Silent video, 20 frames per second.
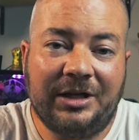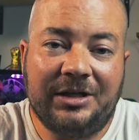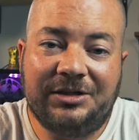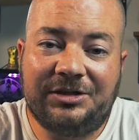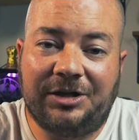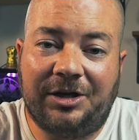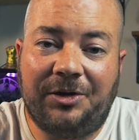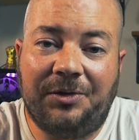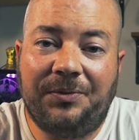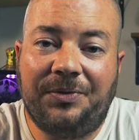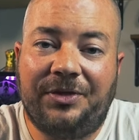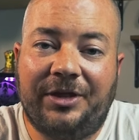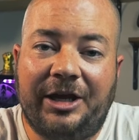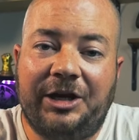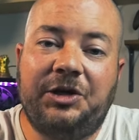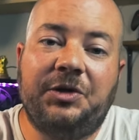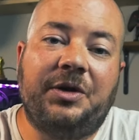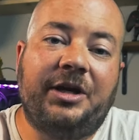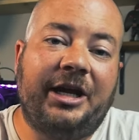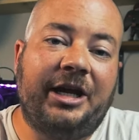So
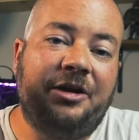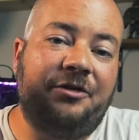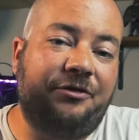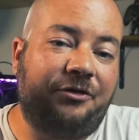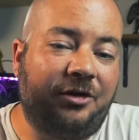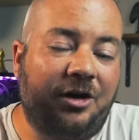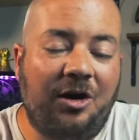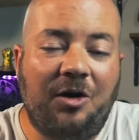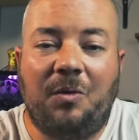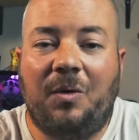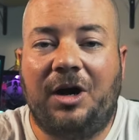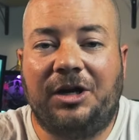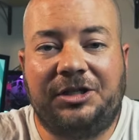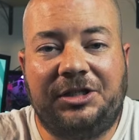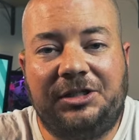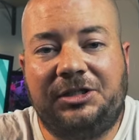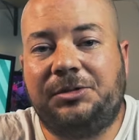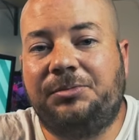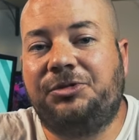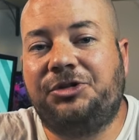thank you again for all
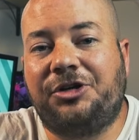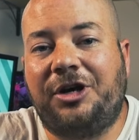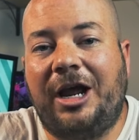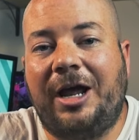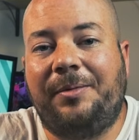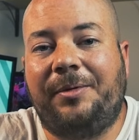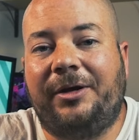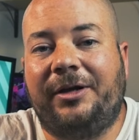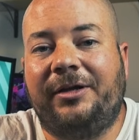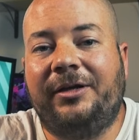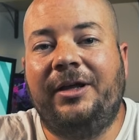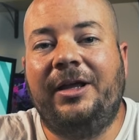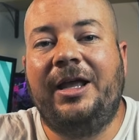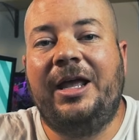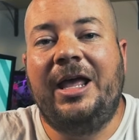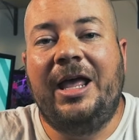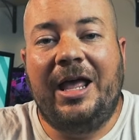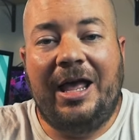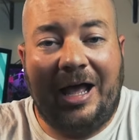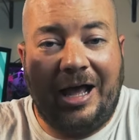watching, subscribing.
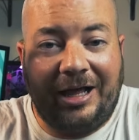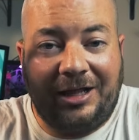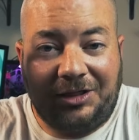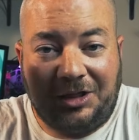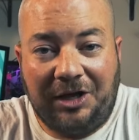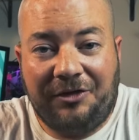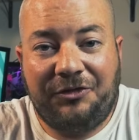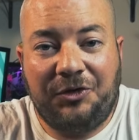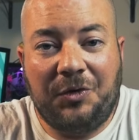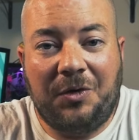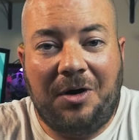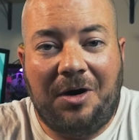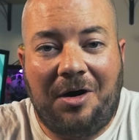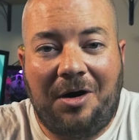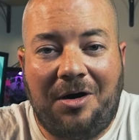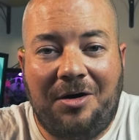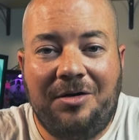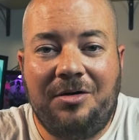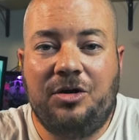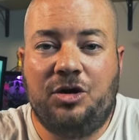I love you
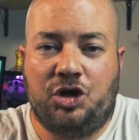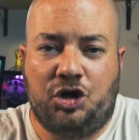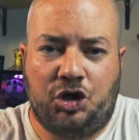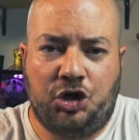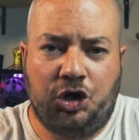all.